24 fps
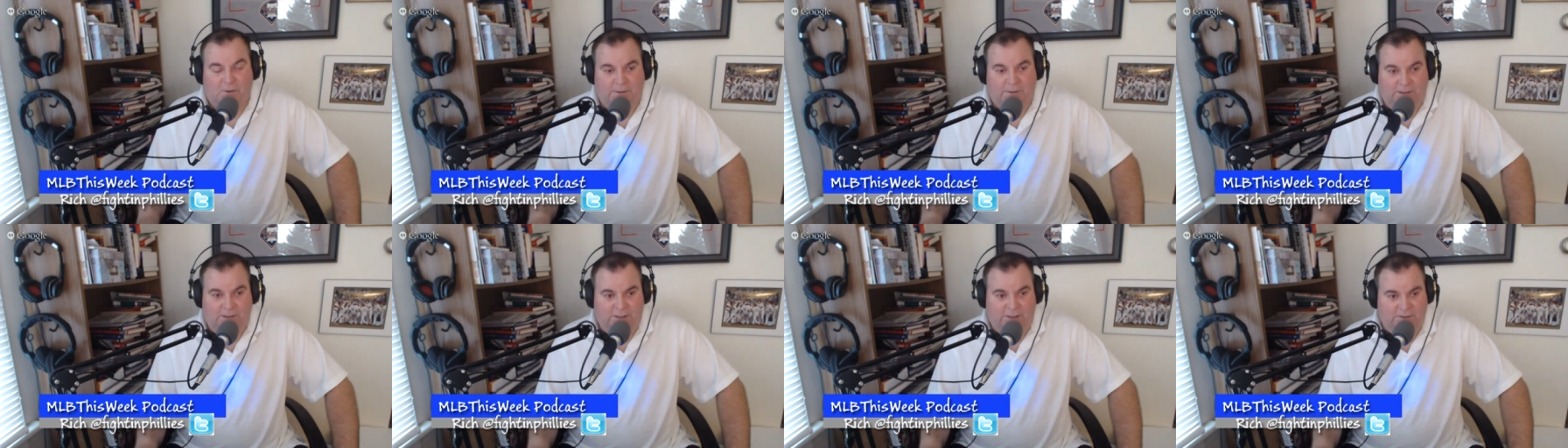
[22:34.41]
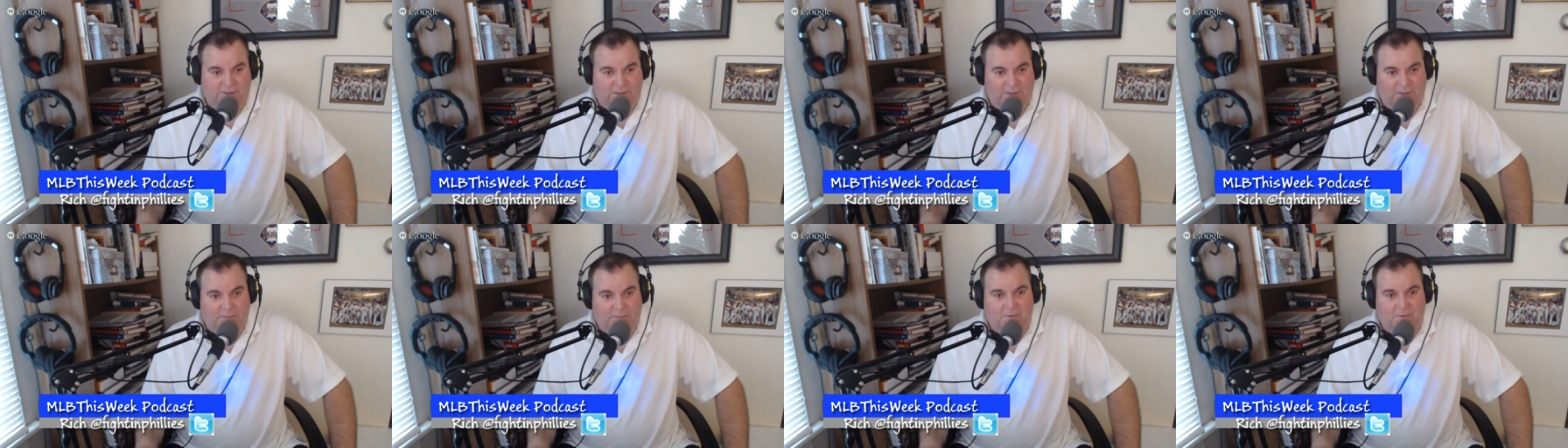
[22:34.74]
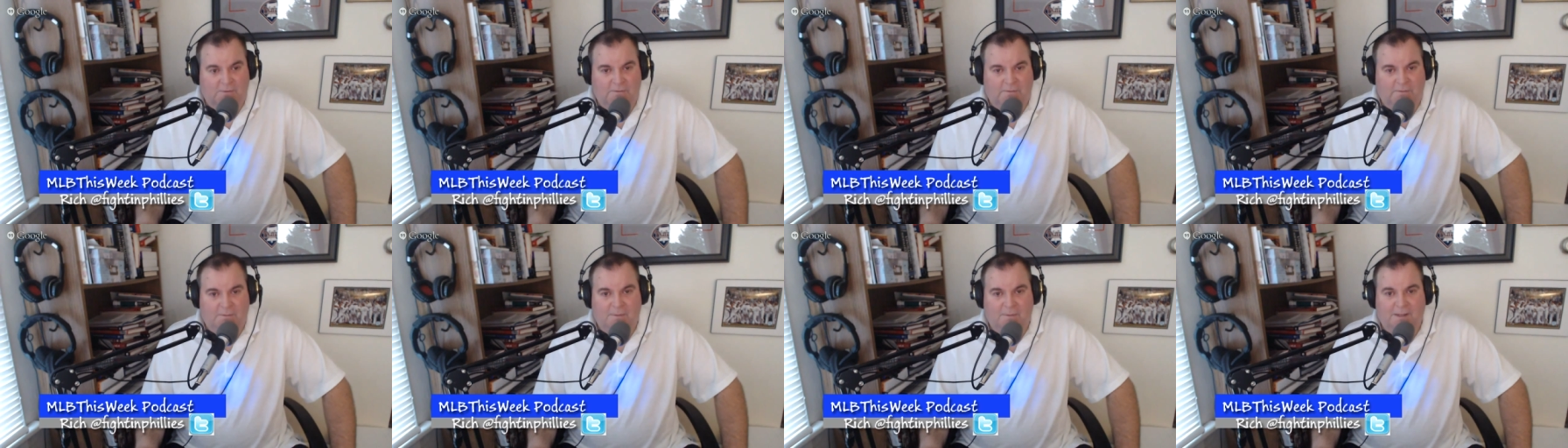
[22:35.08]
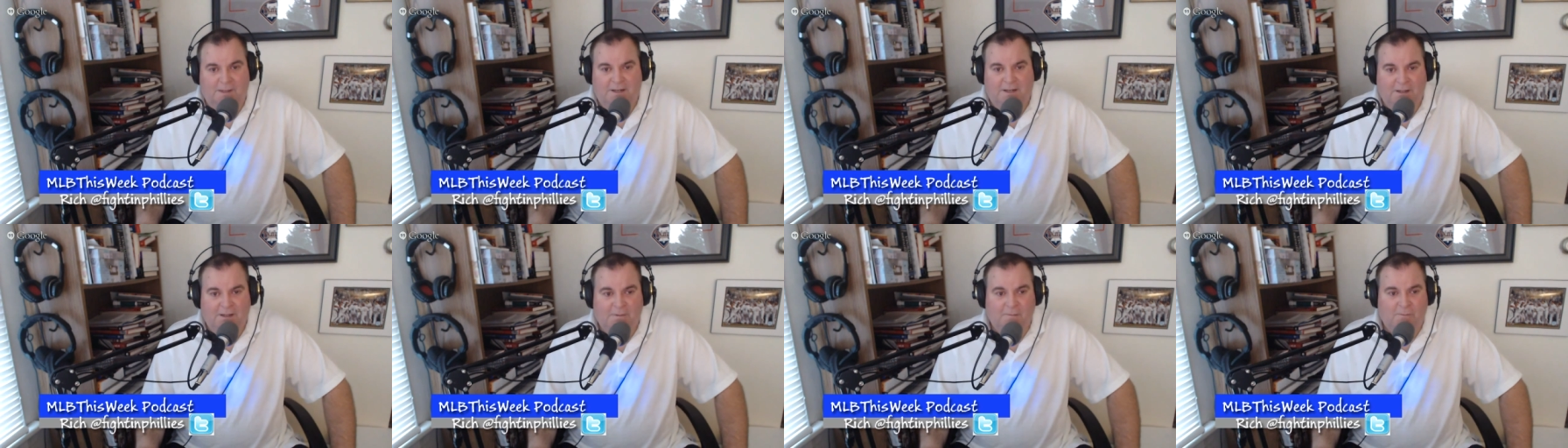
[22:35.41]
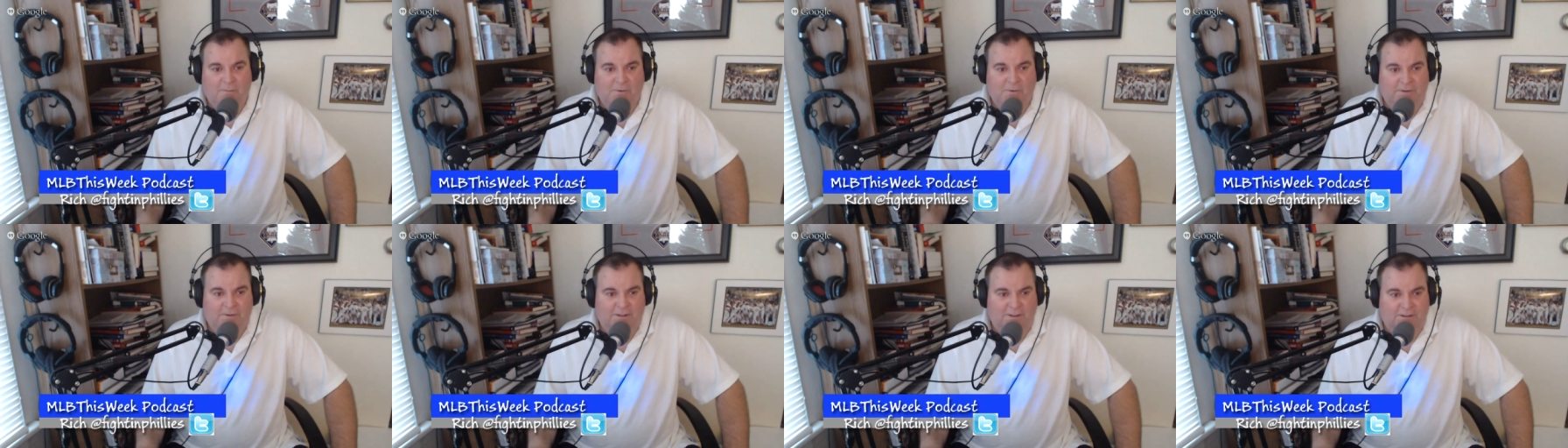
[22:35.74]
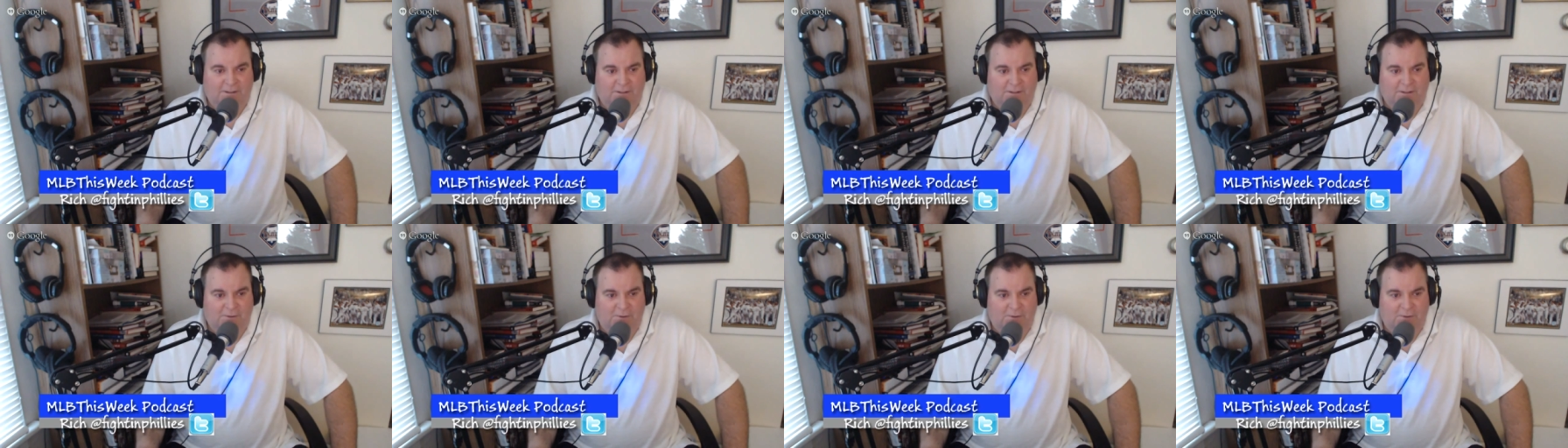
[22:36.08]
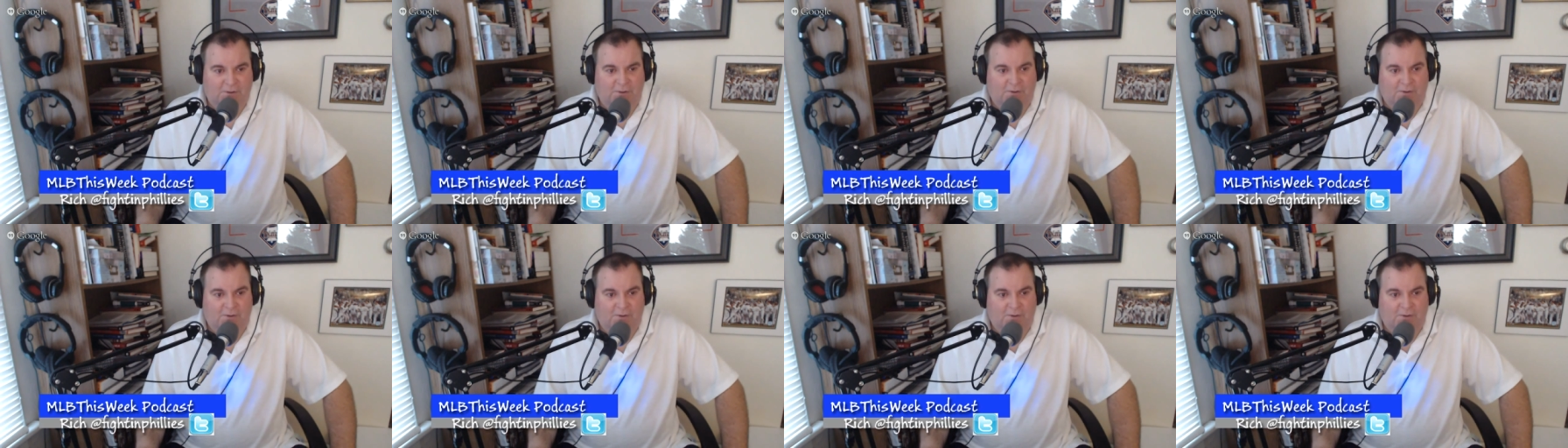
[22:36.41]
but they seem to have made up with it this year.